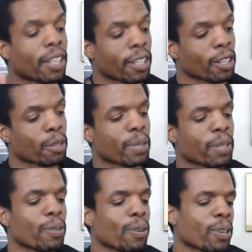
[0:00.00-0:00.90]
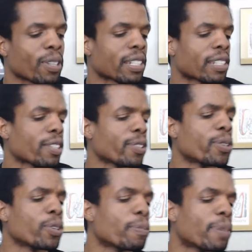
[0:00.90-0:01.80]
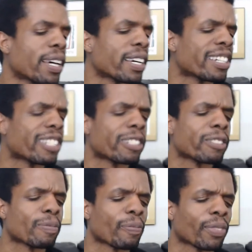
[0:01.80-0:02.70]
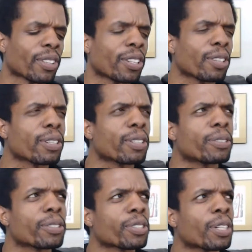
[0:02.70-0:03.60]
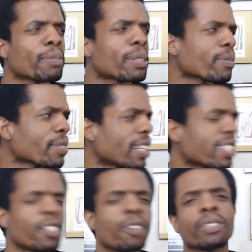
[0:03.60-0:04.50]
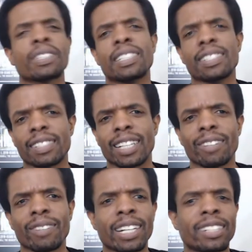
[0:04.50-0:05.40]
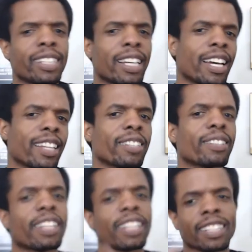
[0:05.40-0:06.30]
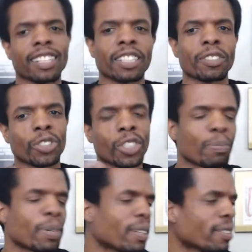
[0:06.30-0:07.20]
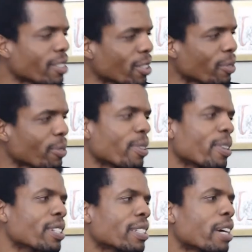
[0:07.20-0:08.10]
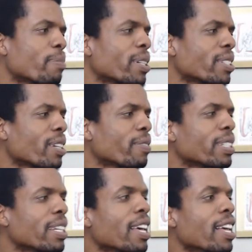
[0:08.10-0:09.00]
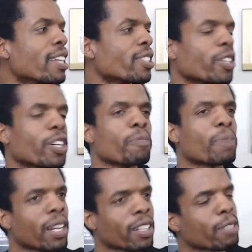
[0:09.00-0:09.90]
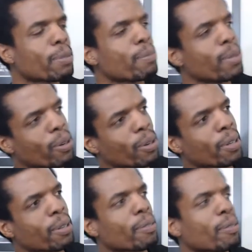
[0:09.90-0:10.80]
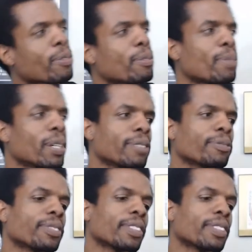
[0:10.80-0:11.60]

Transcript: They'll be warned, you do pay in euros or something. It's an overseas site, right? And then you got like the extra shipping, so there is that piece of it. So you're gonna pay a little bit more, but